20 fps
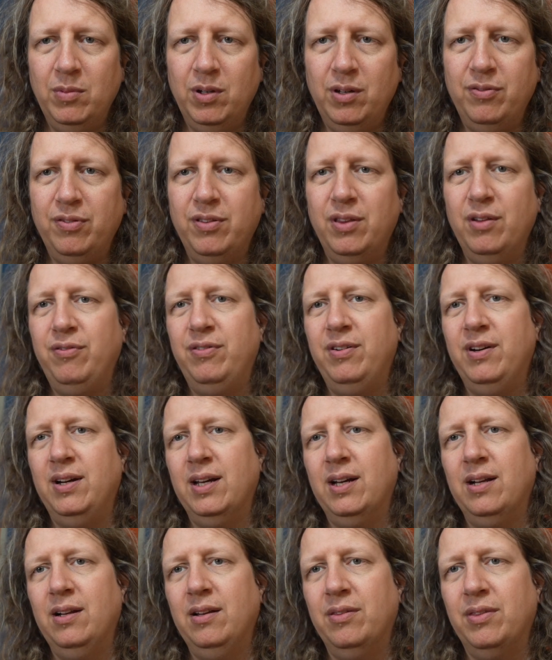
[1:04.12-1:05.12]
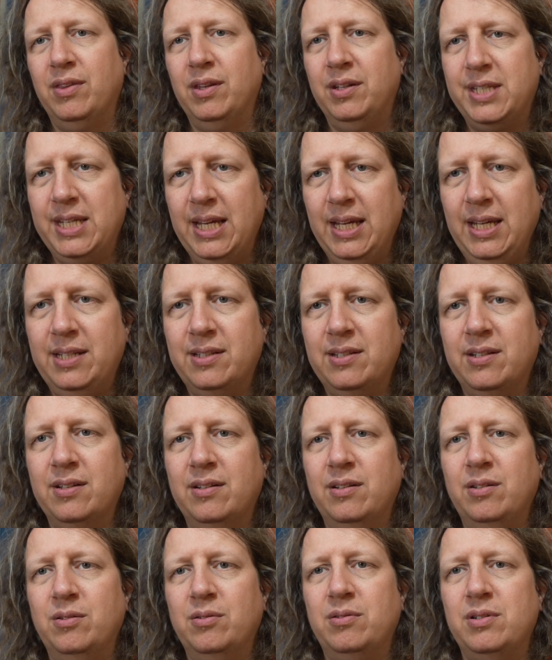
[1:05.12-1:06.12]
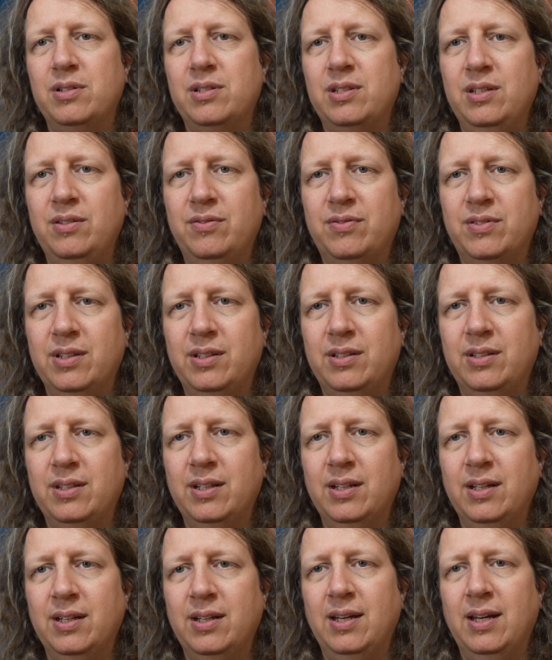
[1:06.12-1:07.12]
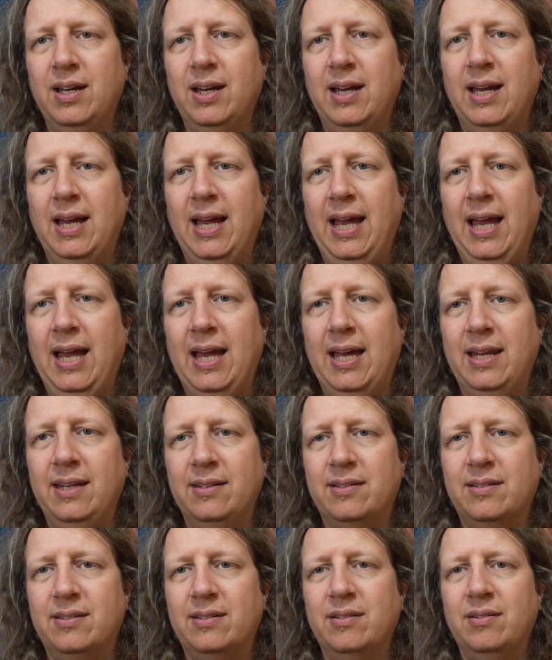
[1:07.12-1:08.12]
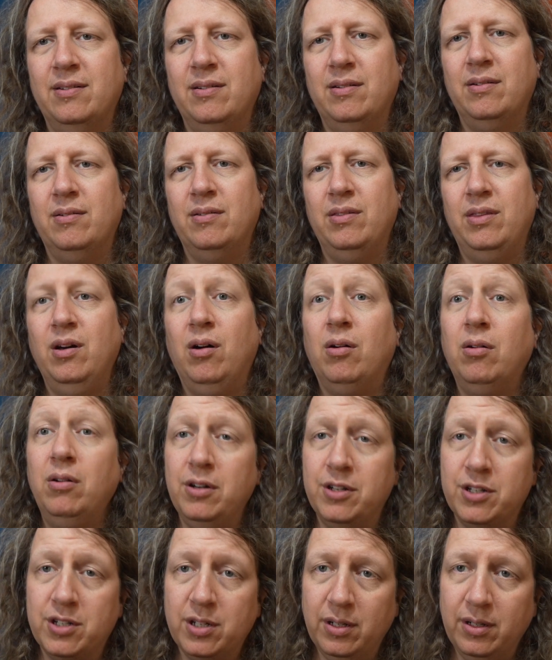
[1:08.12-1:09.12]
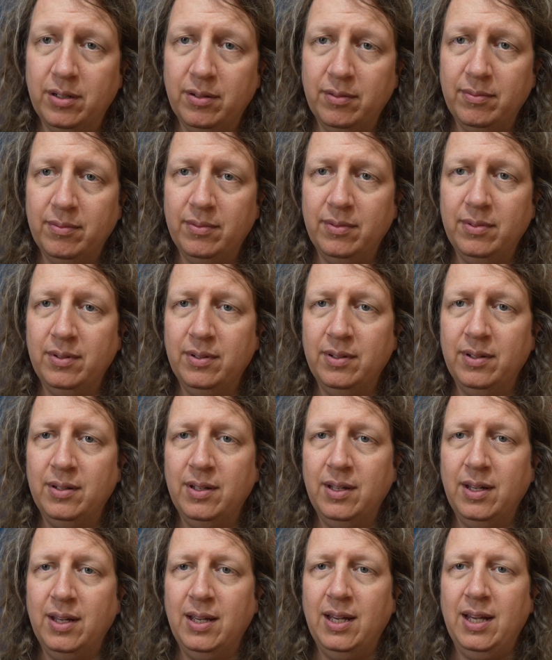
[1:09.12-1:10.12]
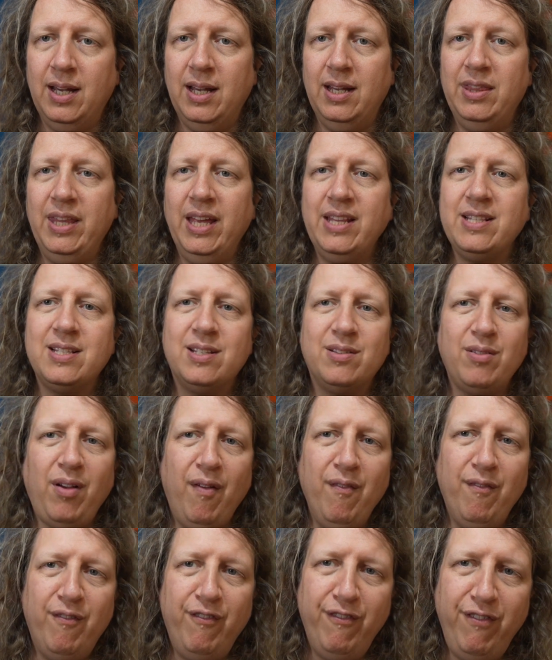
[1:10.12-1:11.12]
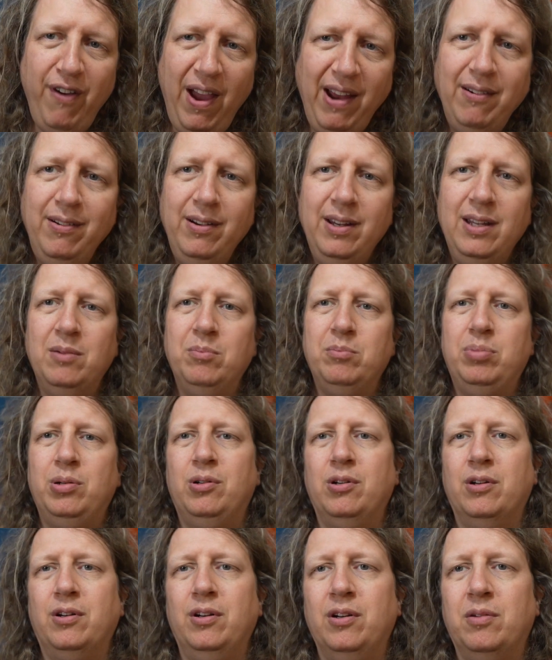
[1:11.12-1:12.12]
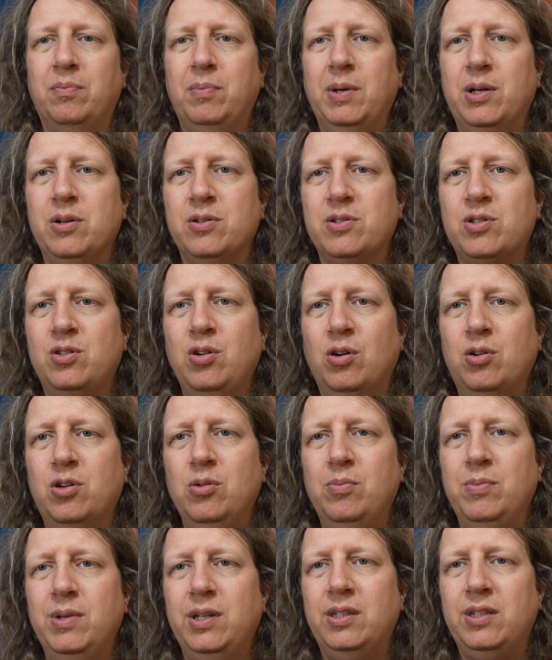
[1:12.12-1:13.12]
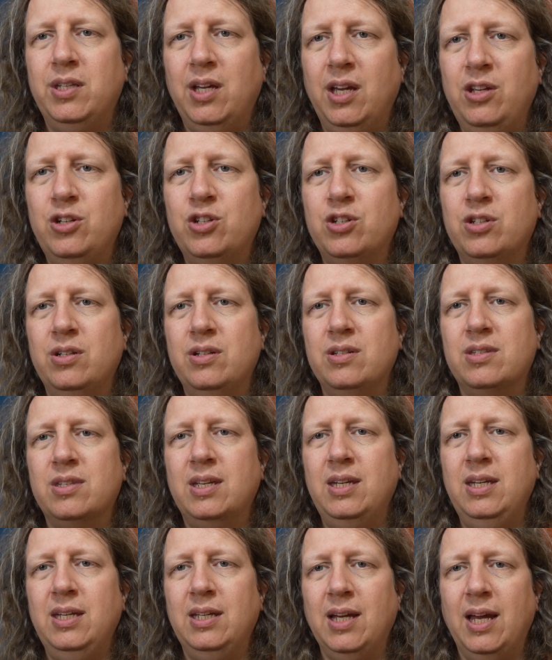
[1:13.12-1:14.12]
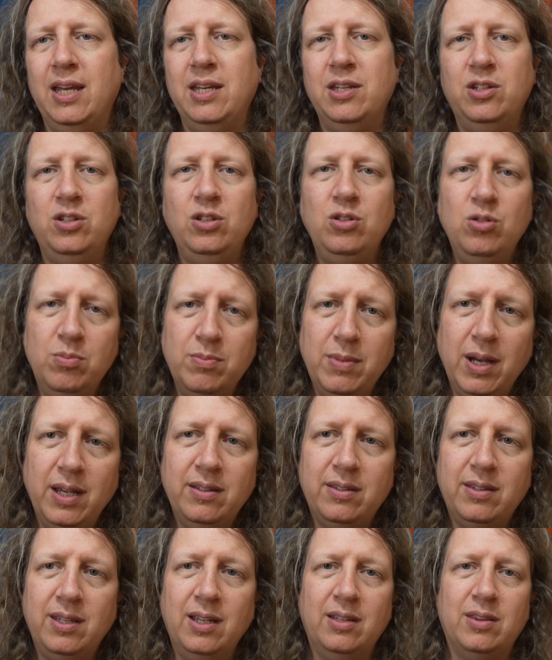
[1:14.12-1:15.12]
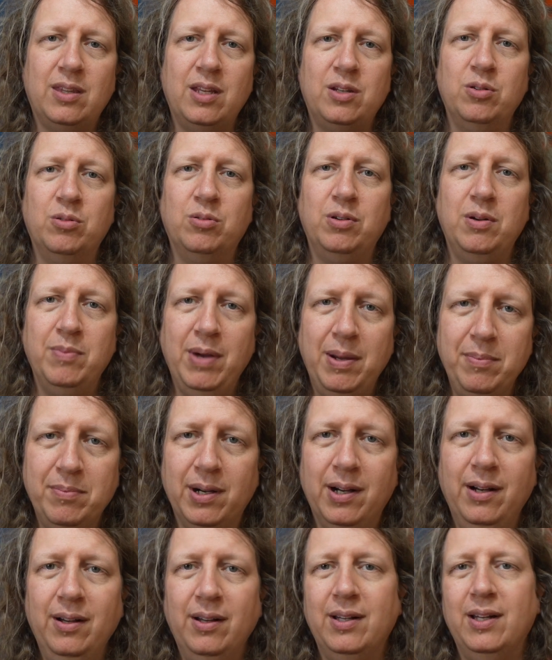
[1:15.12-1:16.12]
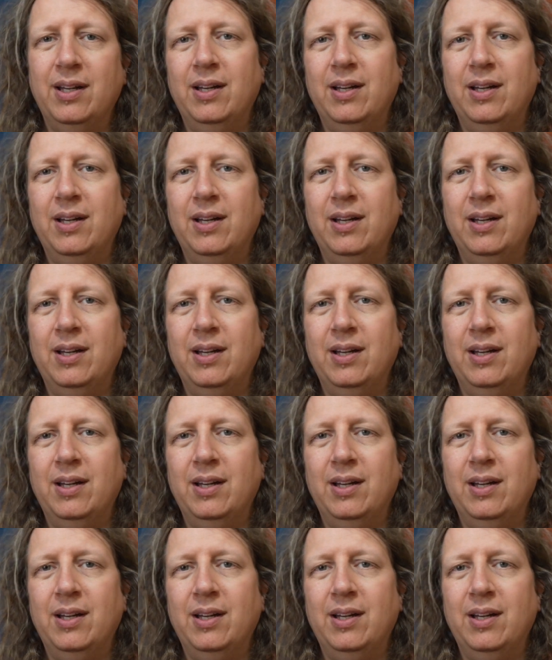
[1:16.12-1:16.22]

of the file, the date you received it, and the origin. And that's very important because documentation is key. And you may think that you remember